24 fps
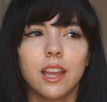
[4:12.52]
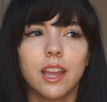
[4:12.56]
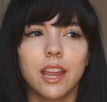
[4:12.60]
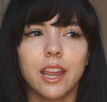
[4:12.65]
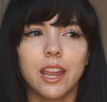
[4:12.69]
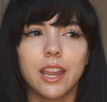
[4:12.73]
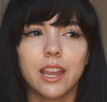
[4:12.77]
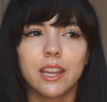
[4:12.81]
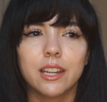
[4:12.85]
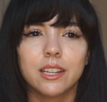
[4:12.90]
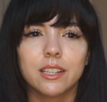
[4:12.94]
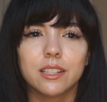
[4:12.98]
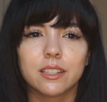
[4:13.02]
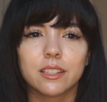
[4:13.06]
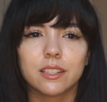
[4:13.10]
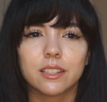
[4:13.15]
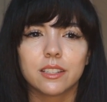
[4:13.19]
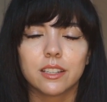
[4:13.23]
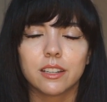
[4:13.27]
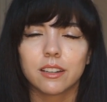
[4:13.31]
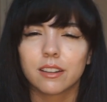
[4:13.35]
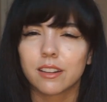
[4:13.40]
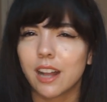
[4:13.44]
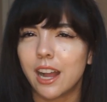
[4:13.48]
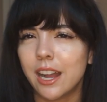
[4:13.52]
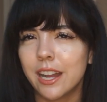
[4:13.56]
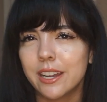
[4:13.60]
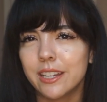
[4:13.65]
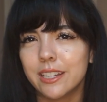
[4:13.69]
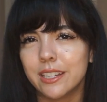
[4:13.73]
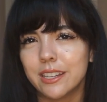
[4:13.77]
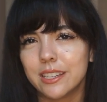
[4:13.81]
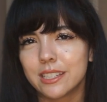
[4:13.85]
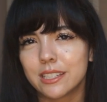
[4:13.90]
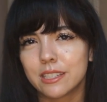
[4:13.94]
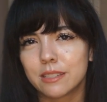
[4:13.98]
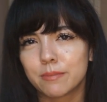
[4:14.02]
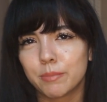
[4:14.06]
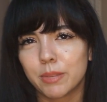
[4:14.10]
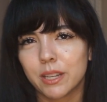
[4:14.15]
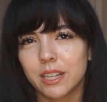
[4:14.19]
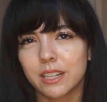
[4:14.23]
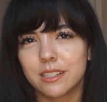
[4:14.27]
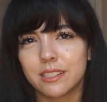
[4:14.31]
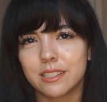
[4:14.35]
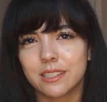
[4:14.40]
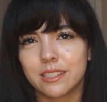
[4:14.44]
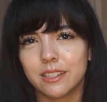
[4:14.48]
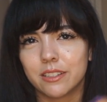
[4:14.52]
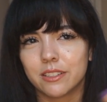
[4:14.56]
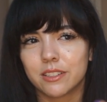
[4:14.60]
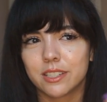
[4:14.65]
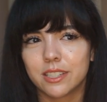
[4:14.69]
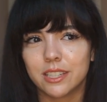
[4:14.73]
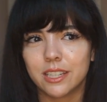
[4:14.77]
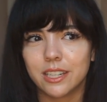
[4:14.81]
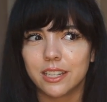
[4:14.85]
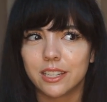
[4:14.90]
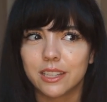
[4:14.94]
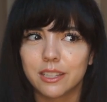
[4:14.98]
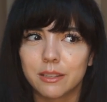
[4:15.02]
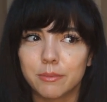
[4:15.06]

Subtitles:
and their kindness because they're seeing